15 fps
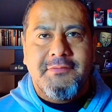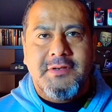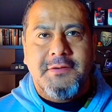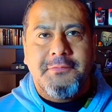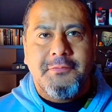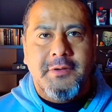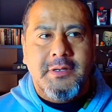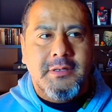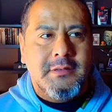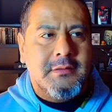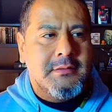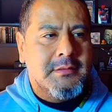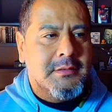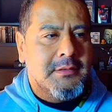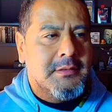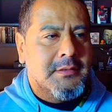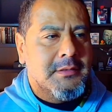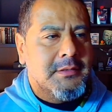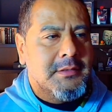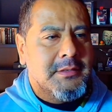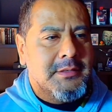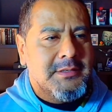different
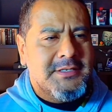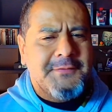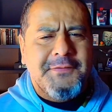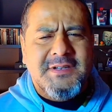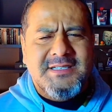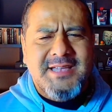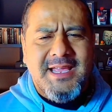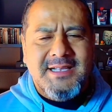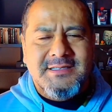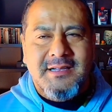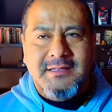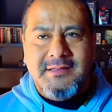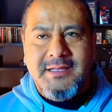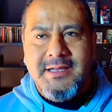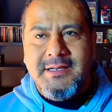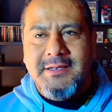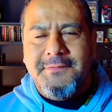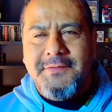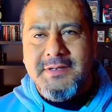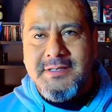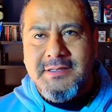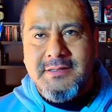takes on things,
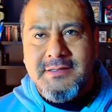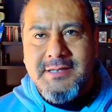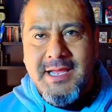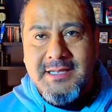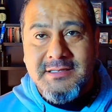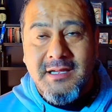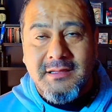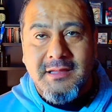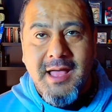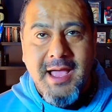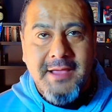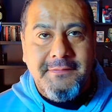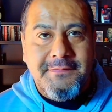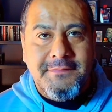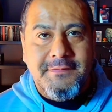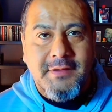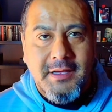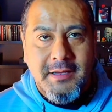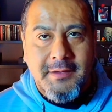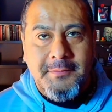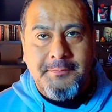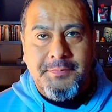different takes on life,
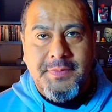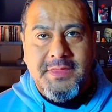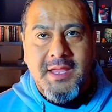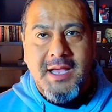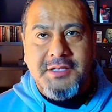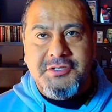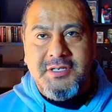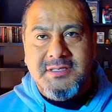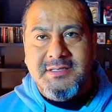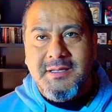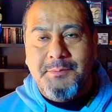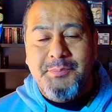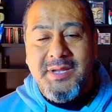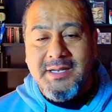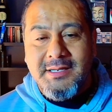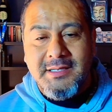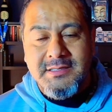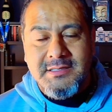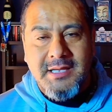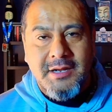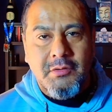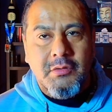not just
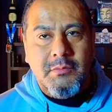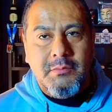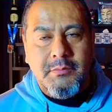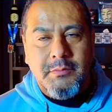opinions. To